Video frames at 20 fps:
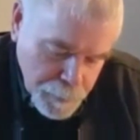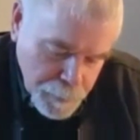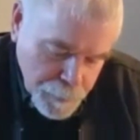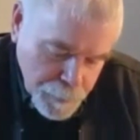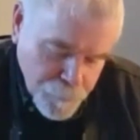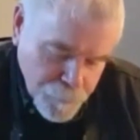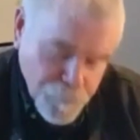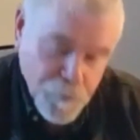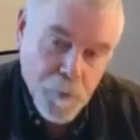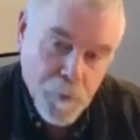
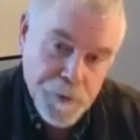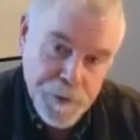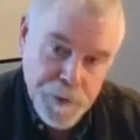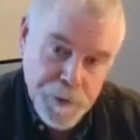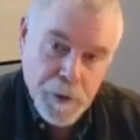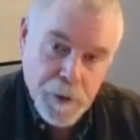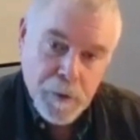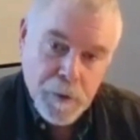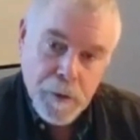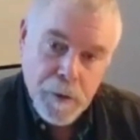the focus
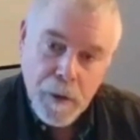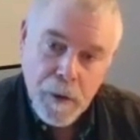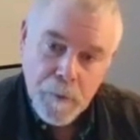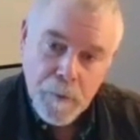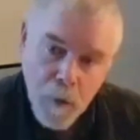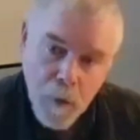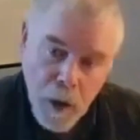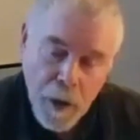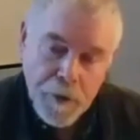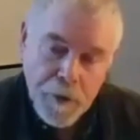on
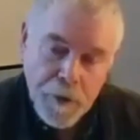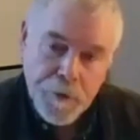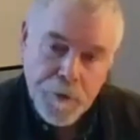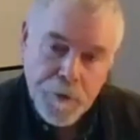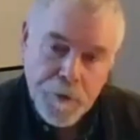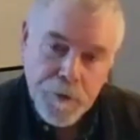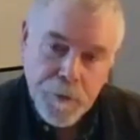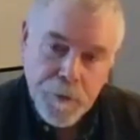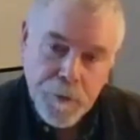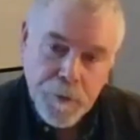
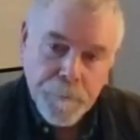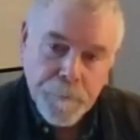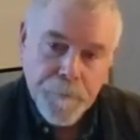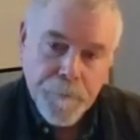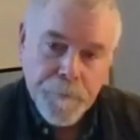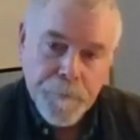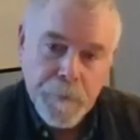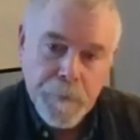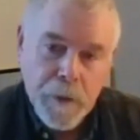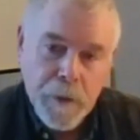
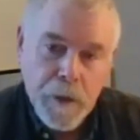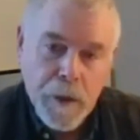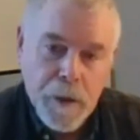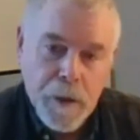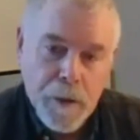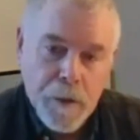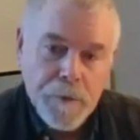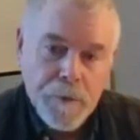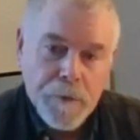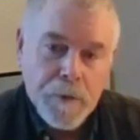monitoring
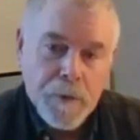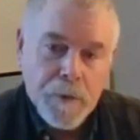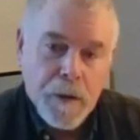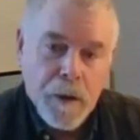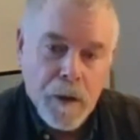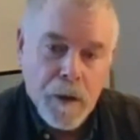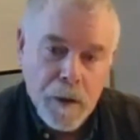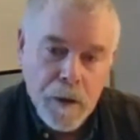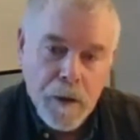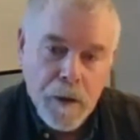and
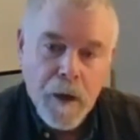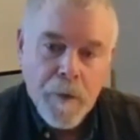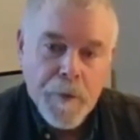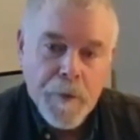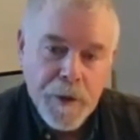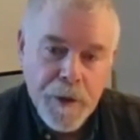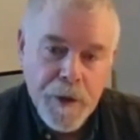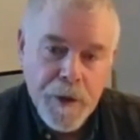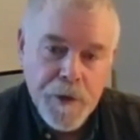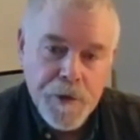a
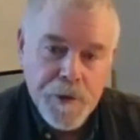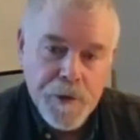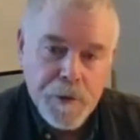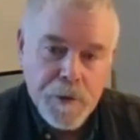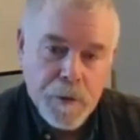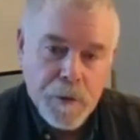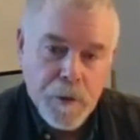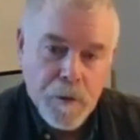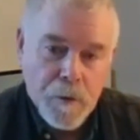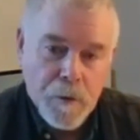
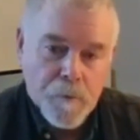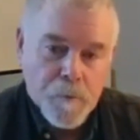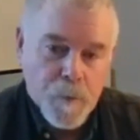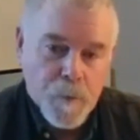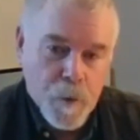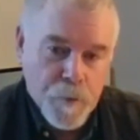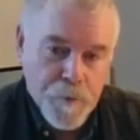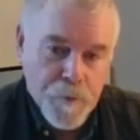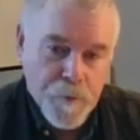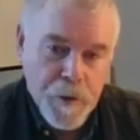combination of
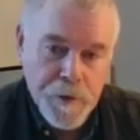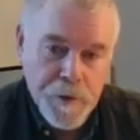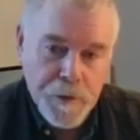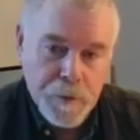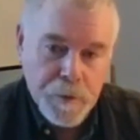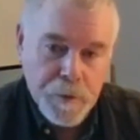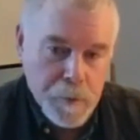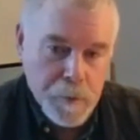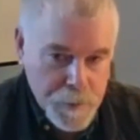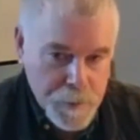
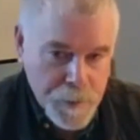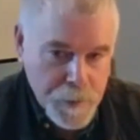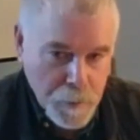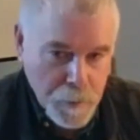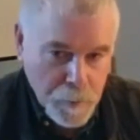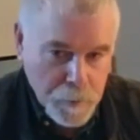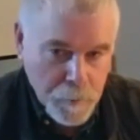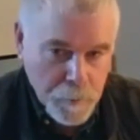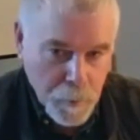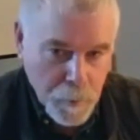professional
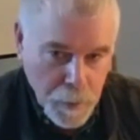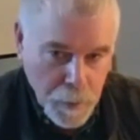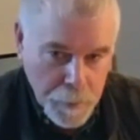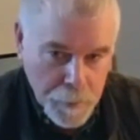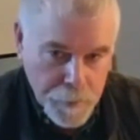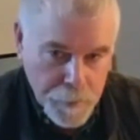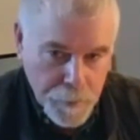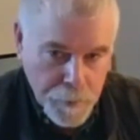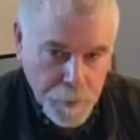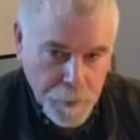consultant
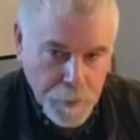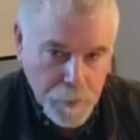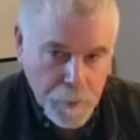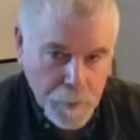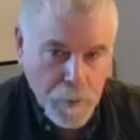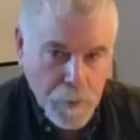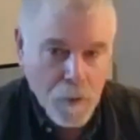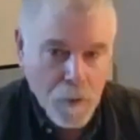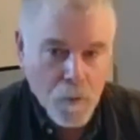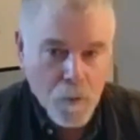monitoring
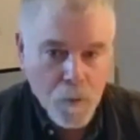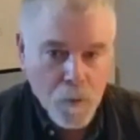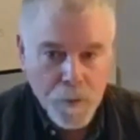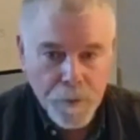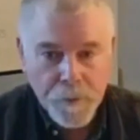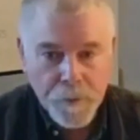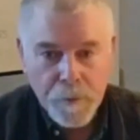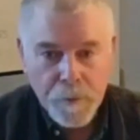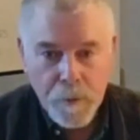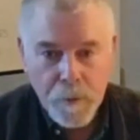
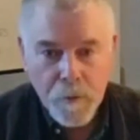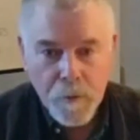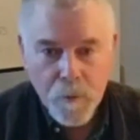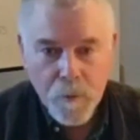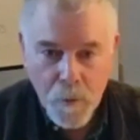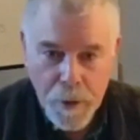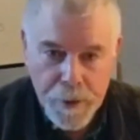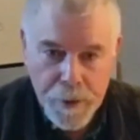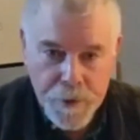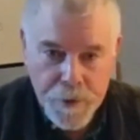with
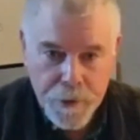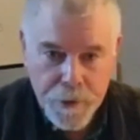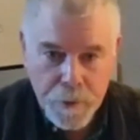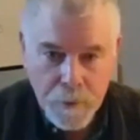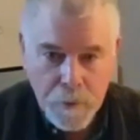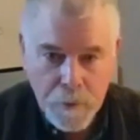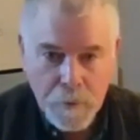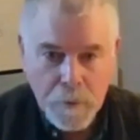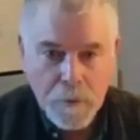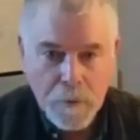
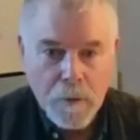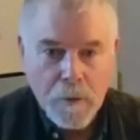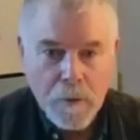rancher